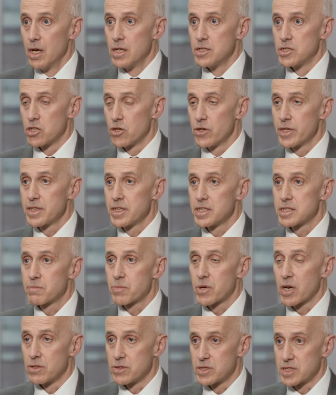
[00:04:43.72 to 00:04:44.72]
During this
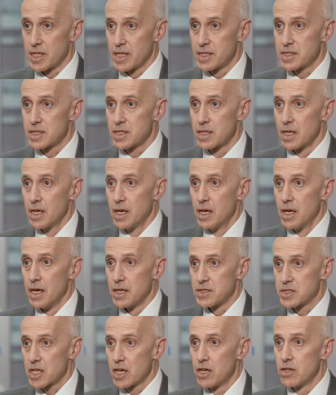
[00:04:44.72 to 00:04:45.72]
process,
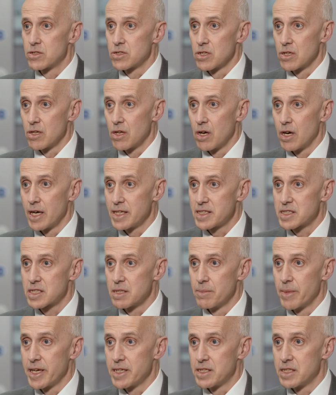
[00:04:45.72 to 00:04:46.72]
a total
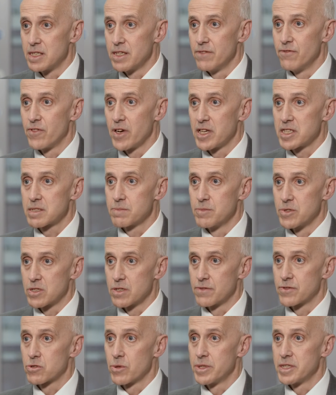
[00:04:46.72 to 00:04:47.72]
estimated investment
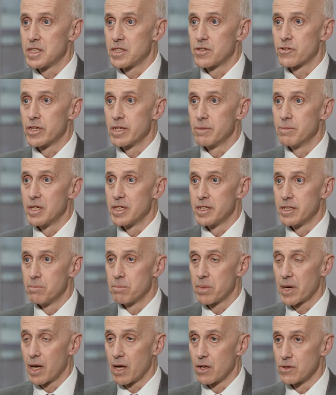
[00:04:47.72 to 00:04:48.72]
of £23 million
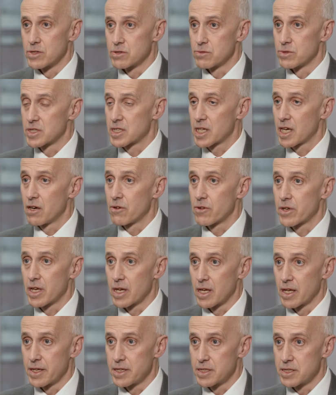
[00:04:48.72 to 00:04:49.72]
was
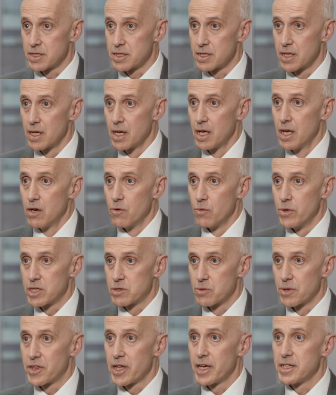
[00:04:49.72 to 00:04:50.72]
calculated,
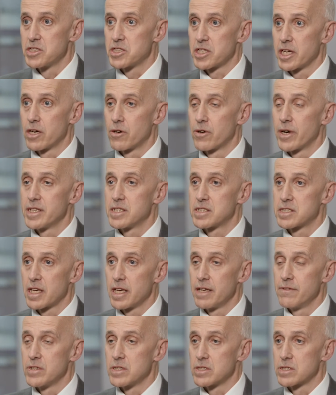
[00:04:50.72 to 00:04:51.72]
which would then generate
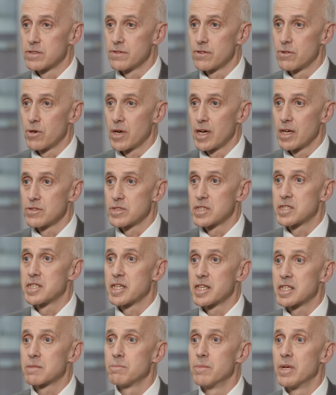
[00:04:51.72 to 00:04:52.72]
savings of around
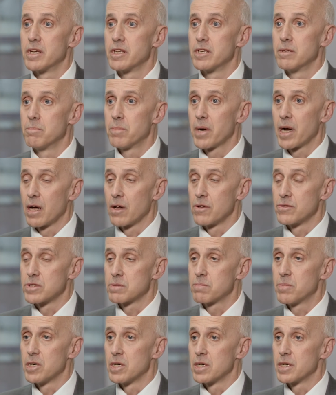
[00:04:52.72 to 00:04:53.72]
£6 million
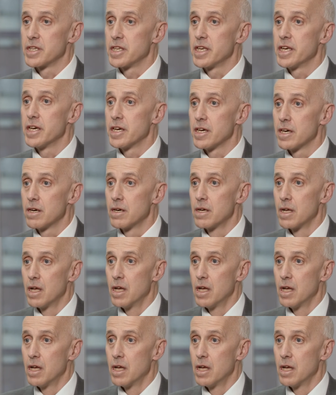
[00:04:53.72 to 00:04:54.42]
per year,